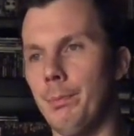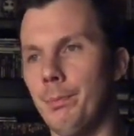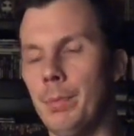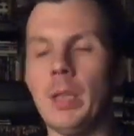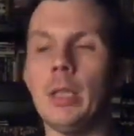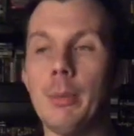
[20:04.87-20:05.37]

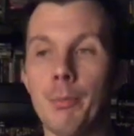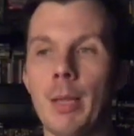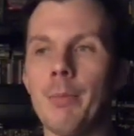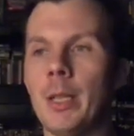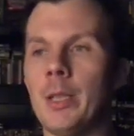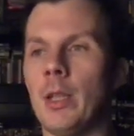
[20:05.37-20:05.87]
Billy, played
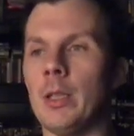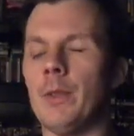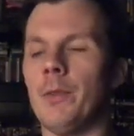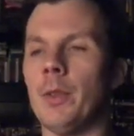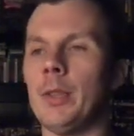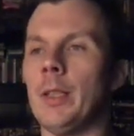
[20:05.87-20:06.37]
by John
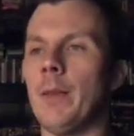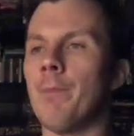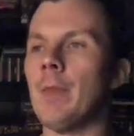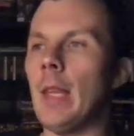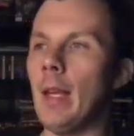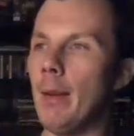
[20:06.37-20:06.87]
Travolta,
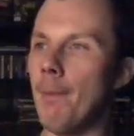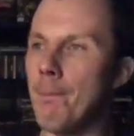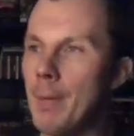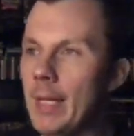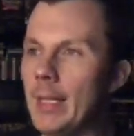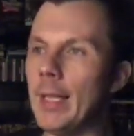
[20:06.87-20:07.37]

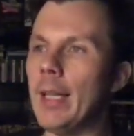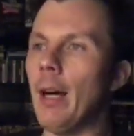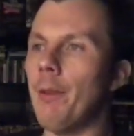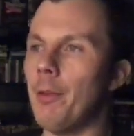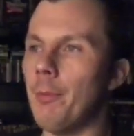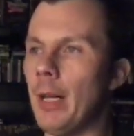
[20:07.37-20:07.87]
peeking
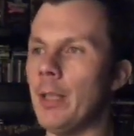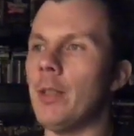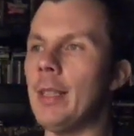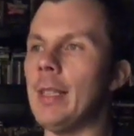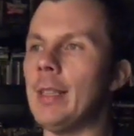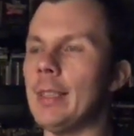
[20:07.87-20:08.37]
out from
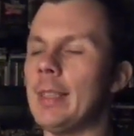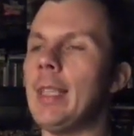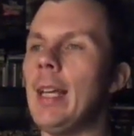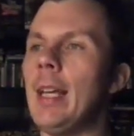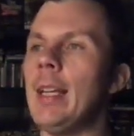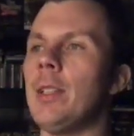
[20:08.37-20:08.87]
underneath the
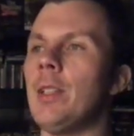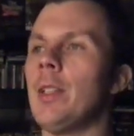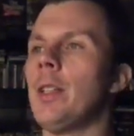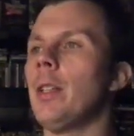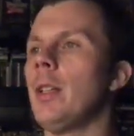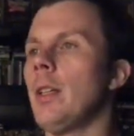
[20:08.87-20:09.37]
stage
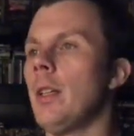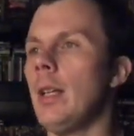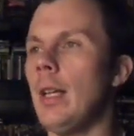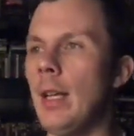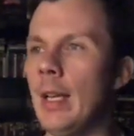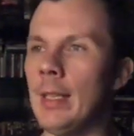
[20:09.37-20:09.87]

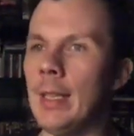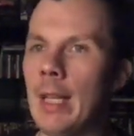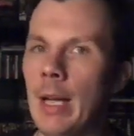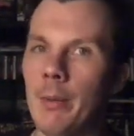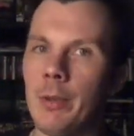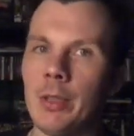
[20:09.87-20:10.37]
the
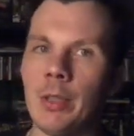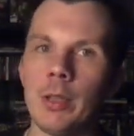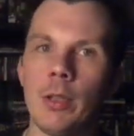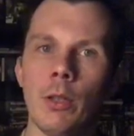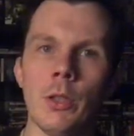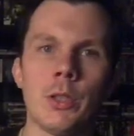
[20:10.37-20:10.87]
camera just
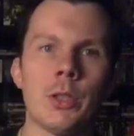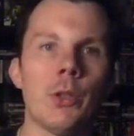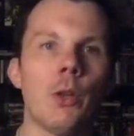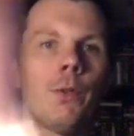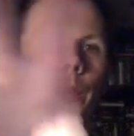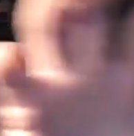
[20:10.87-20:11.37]
looks
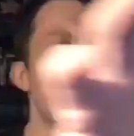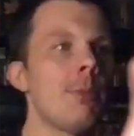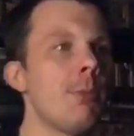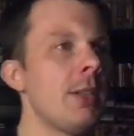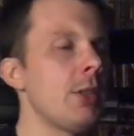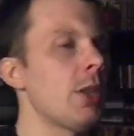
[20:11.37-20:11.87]
over to
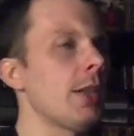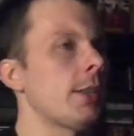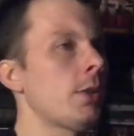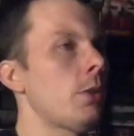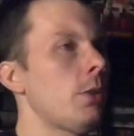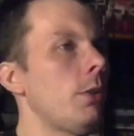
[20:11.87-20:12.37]
PJ
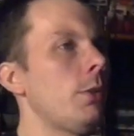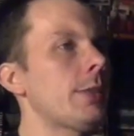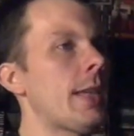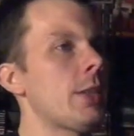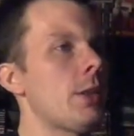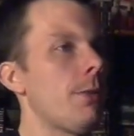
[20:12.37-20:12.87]
Soles
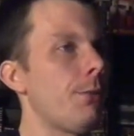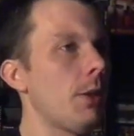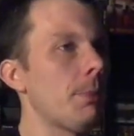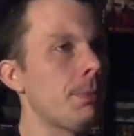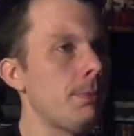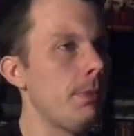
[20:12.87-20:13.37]
as she
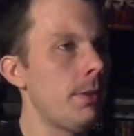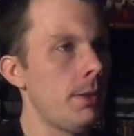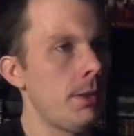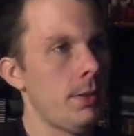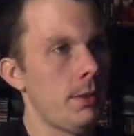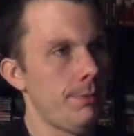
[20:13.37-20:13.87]
flips,
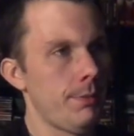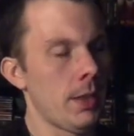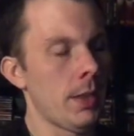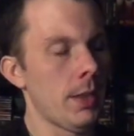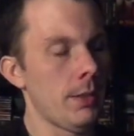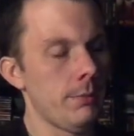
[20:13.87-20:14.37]

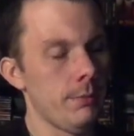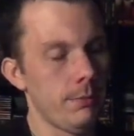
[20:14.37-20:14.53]
uh,